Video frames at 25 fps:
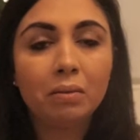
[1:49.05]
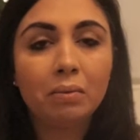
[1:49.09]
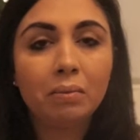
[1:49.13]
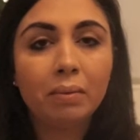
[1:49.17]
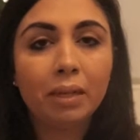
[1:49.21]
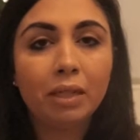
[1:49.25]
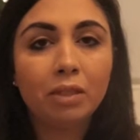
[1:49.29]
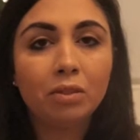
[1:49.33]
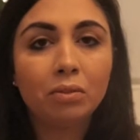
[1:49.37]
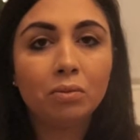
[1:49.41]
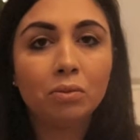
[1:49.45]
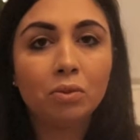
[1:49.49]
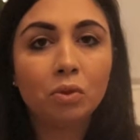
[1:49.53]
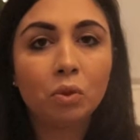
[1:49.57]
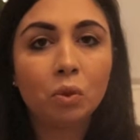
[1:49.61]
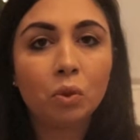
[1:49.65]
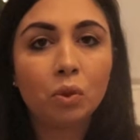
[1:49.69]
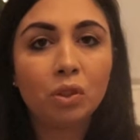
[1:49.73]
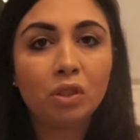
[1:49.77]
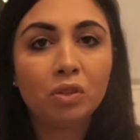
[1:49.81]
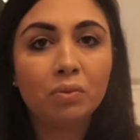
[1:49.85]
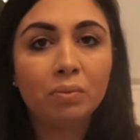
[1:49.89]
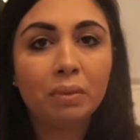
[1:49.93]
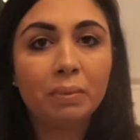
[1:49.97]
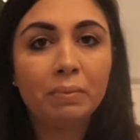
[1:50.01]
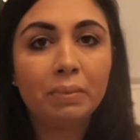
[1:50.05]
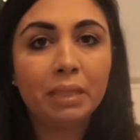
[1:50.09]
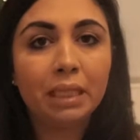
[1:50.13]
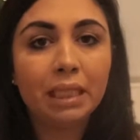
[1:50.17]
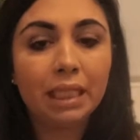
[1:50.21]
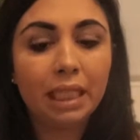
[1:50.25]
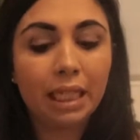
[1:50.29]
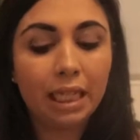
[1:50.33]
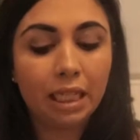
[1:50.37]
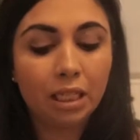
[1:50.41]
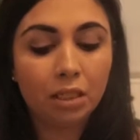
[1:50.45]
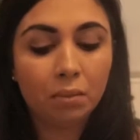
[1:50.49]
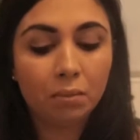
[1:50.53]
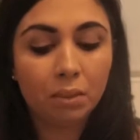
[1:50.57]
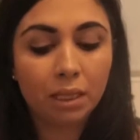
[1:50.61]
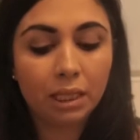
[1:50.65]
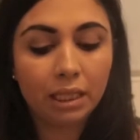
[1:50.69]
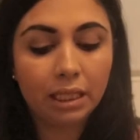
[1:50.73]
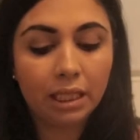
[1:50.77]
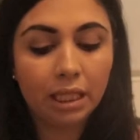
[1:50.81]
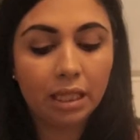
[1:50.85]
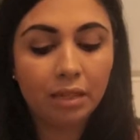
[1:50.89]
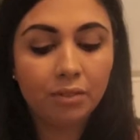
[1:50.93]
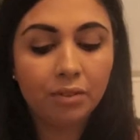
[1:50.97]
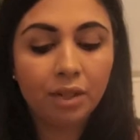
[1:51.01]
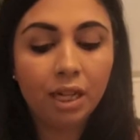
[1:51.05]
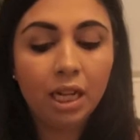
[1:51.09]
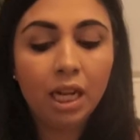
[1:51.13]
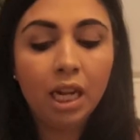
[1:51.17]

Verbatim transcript: bedroom drawers have been besieged by stuff.